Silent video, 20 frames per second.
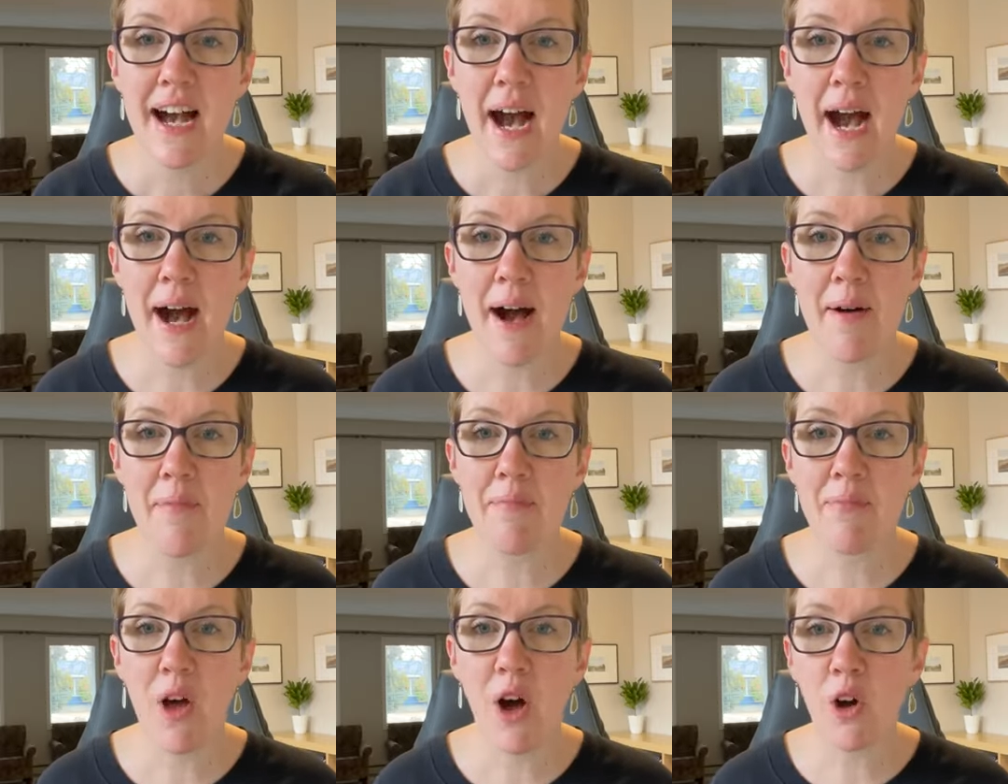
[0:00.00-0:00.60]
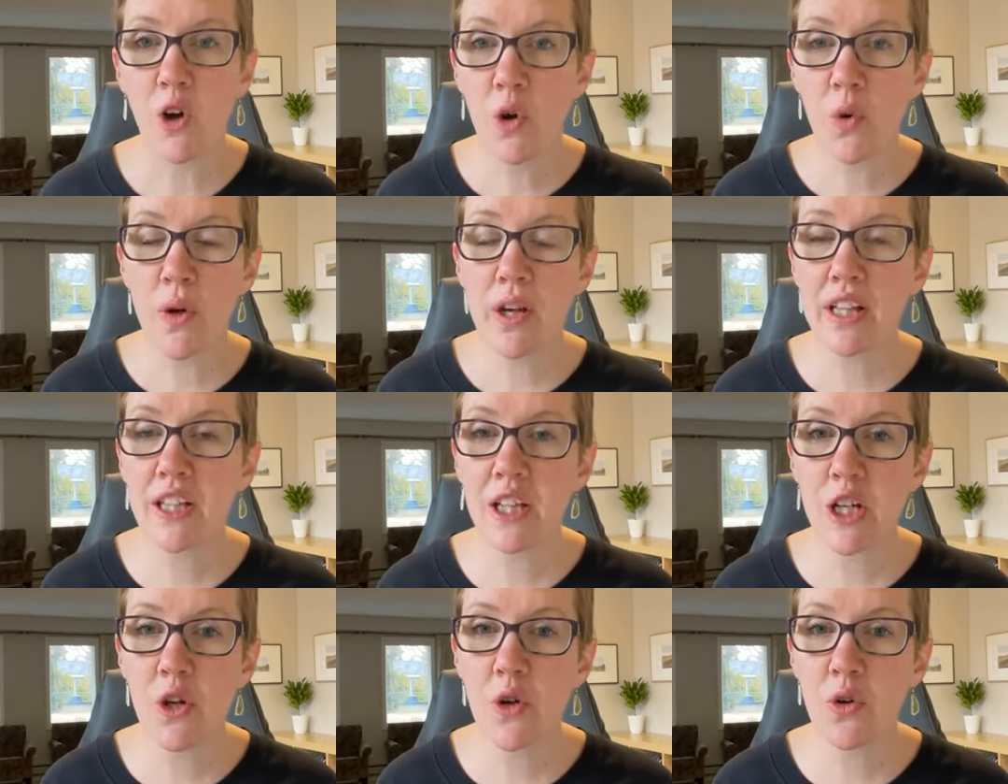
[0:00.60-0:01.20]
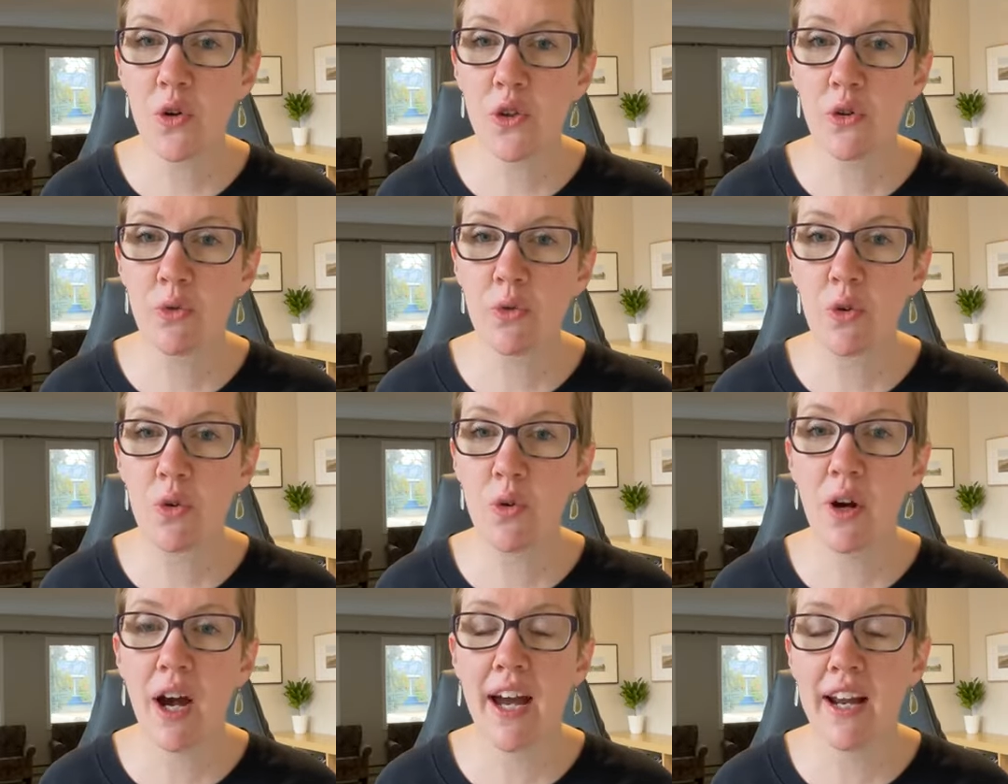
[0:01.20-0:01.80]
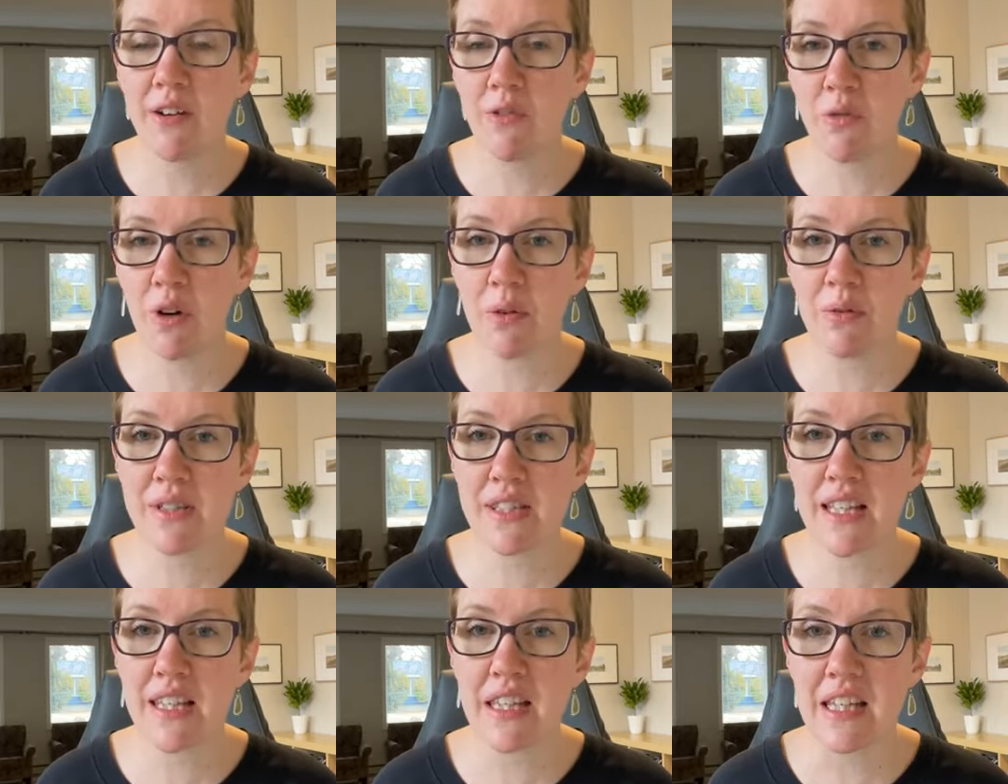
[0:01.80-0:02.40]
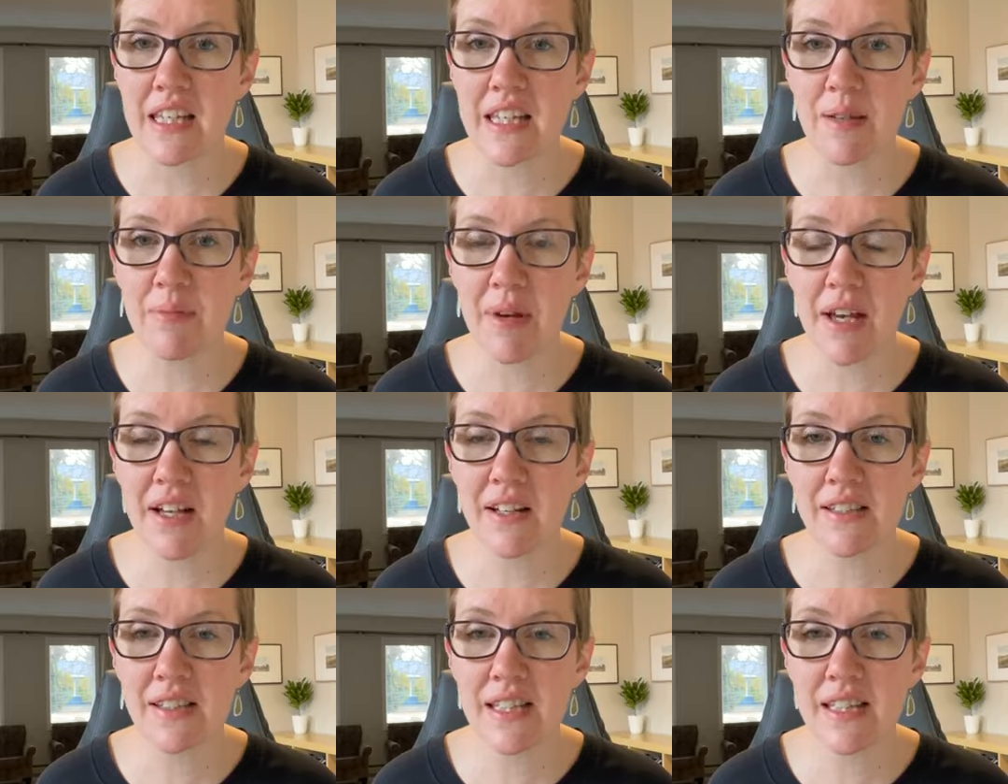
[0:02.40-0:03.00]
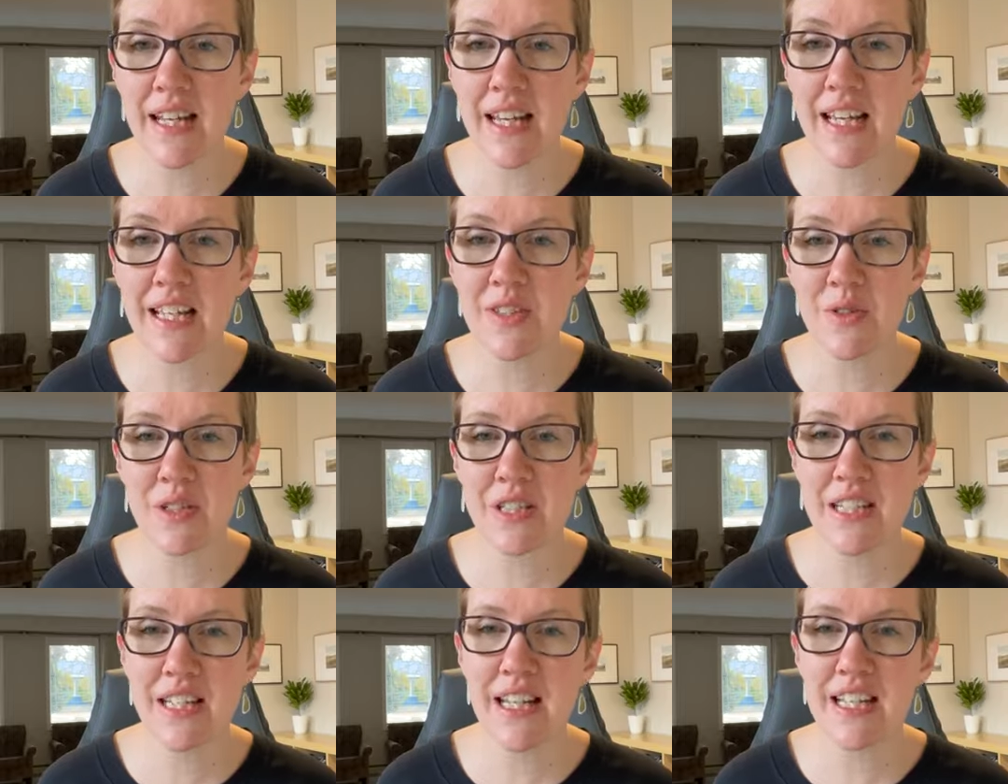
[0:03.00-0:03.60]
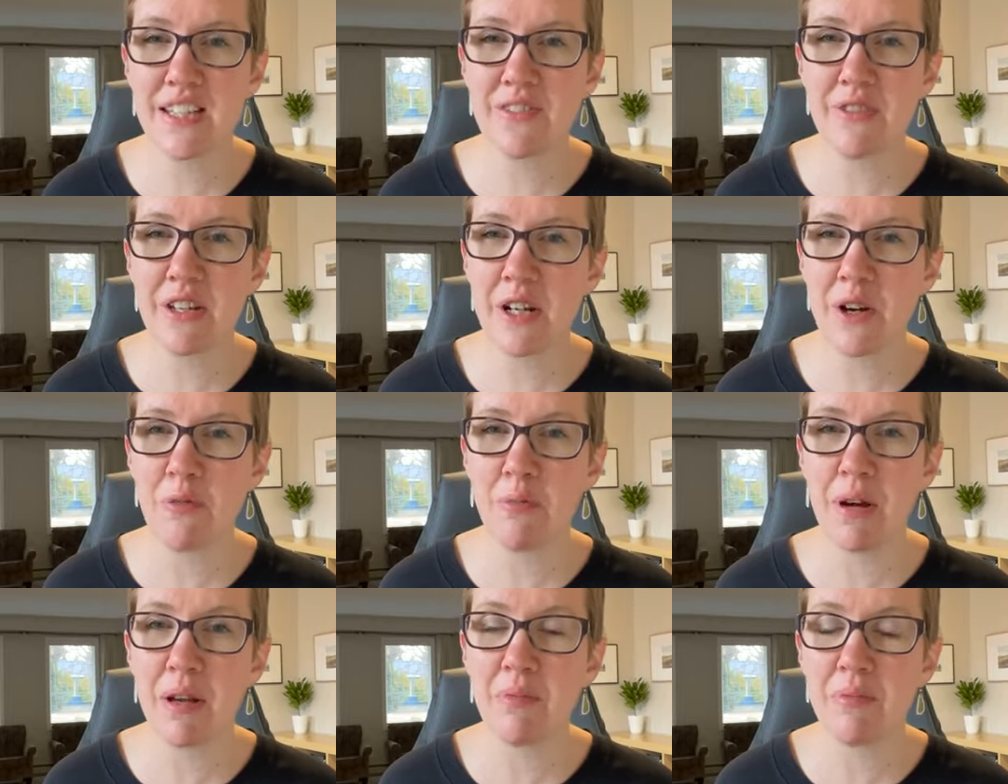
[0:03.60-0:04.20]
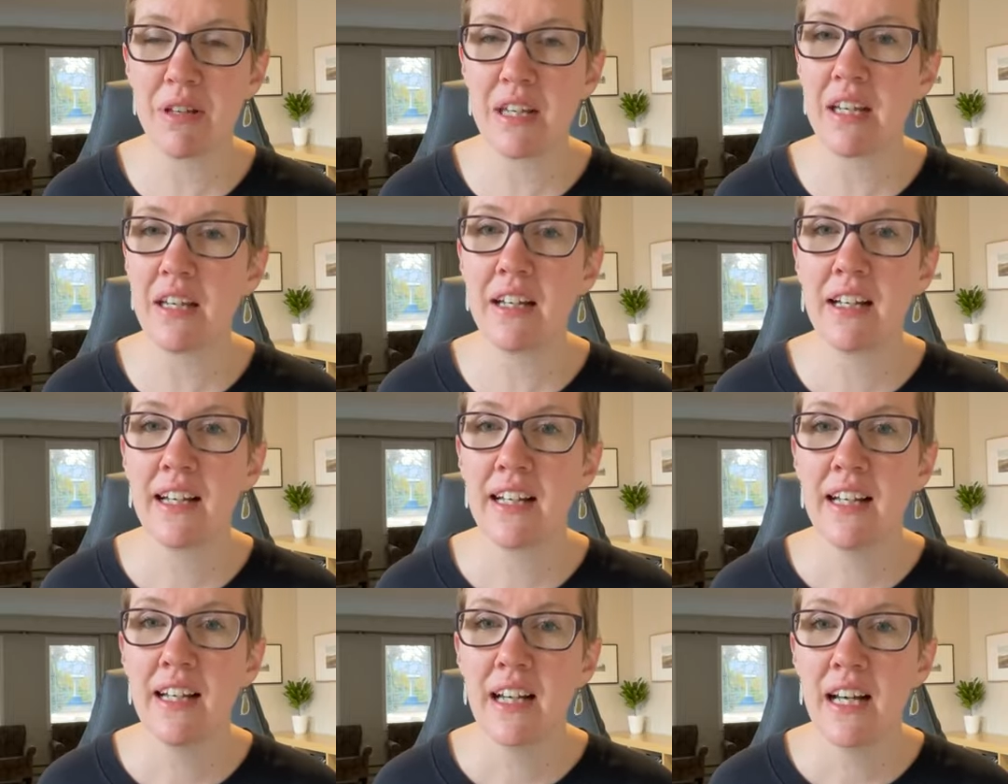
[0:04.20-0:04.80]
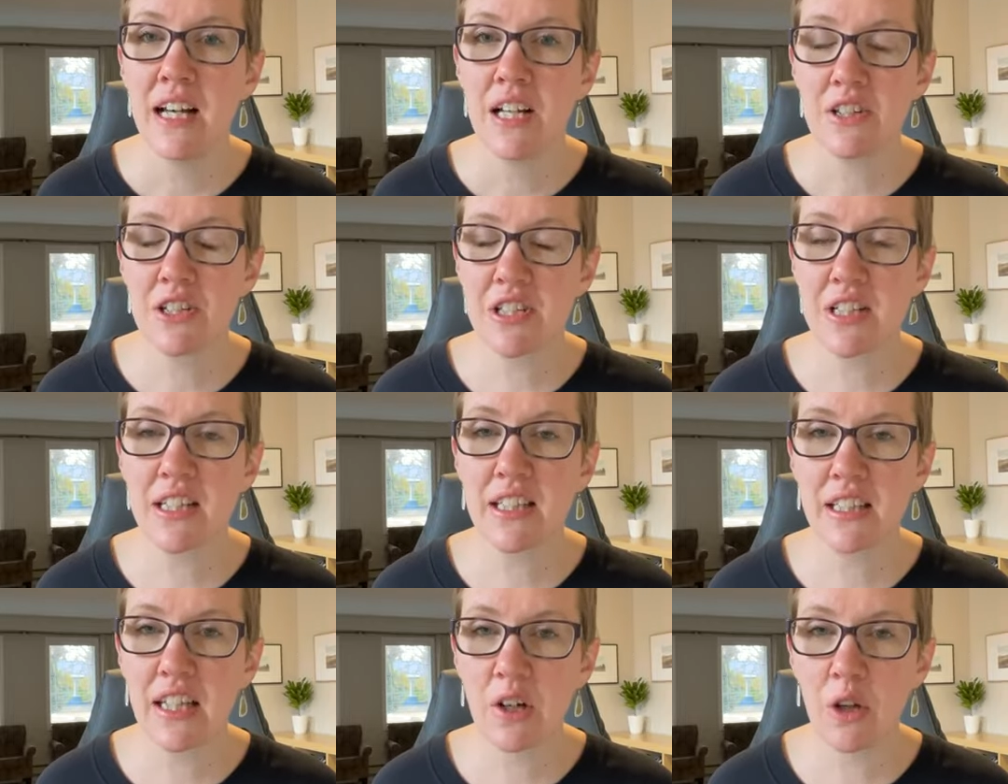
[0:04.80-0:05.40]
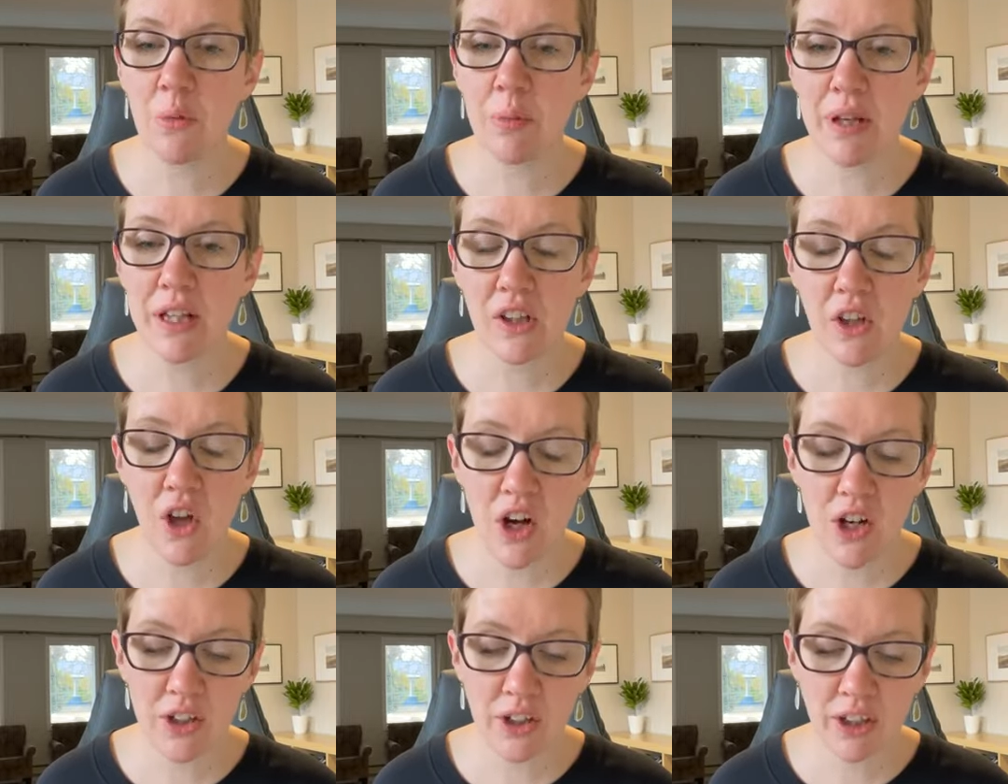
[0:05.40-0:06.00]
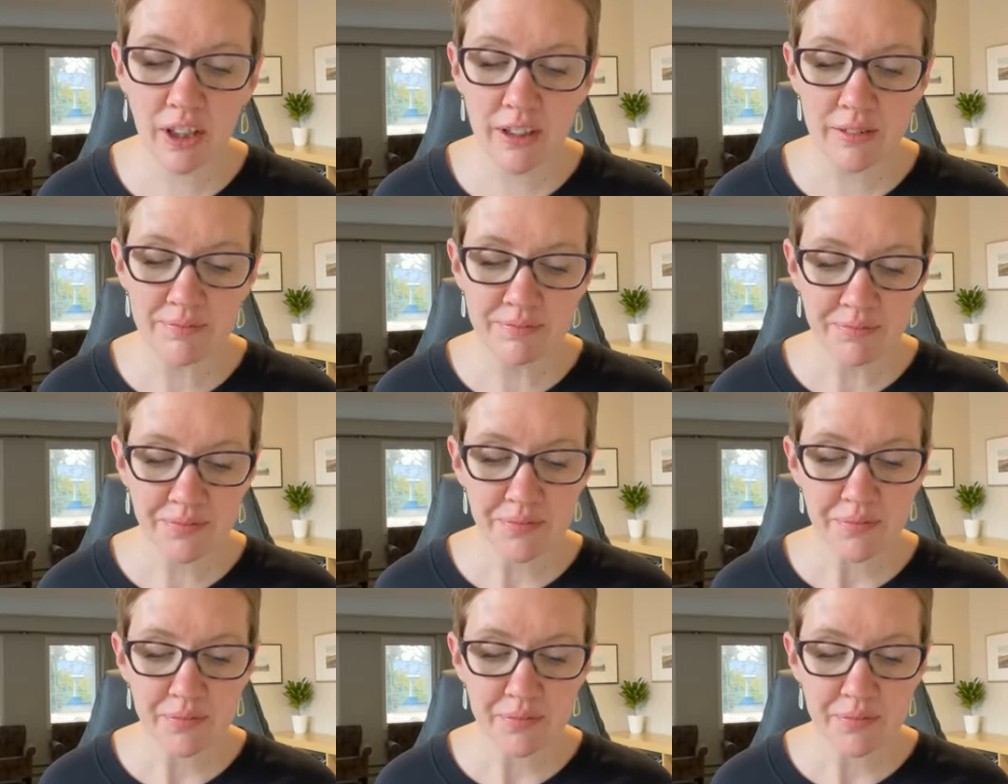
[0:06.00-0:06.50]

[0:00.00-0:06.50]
I'll quickly go through kind of what was in the email today. So today's video might be just a little bit longer,